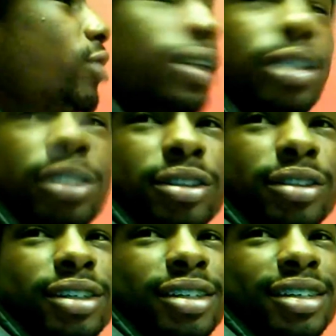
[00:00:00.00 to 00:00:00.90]
still gonna
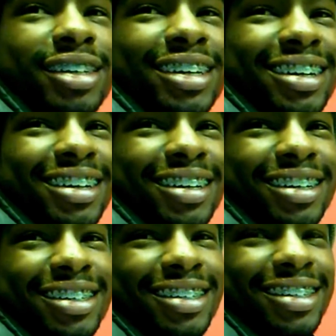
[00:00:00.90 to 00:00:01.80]
bless us with,
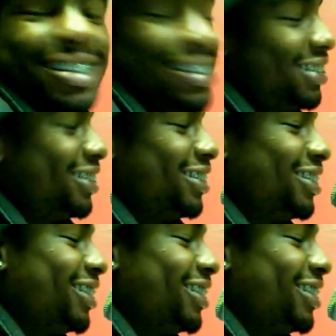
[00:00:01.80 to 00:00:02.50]
what he does.